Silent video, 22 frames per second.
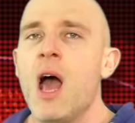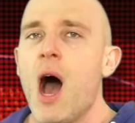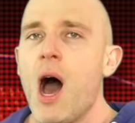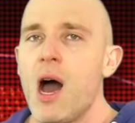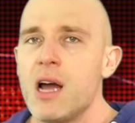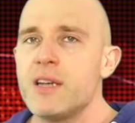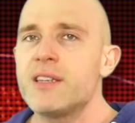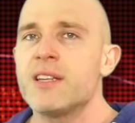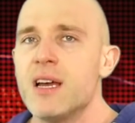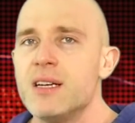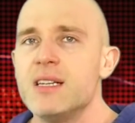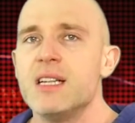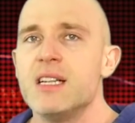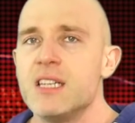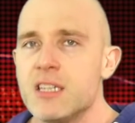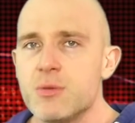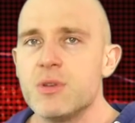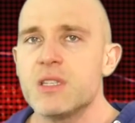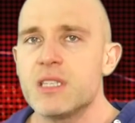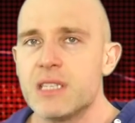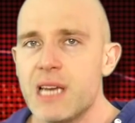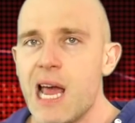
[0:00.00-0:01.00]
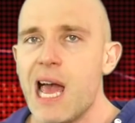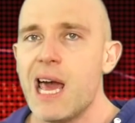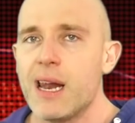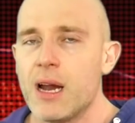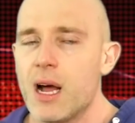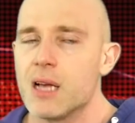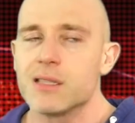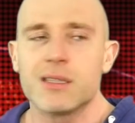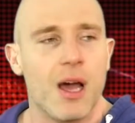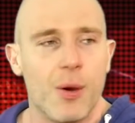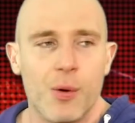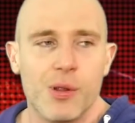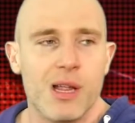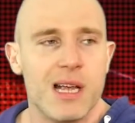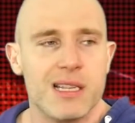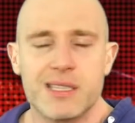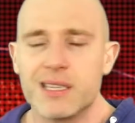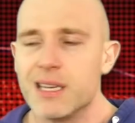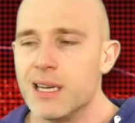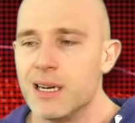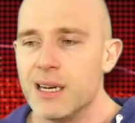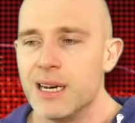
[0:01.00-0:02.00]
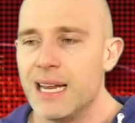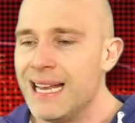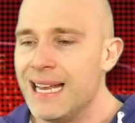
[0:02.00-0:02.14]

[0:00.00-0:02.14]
I turned into his dad. I was like, well, that's it.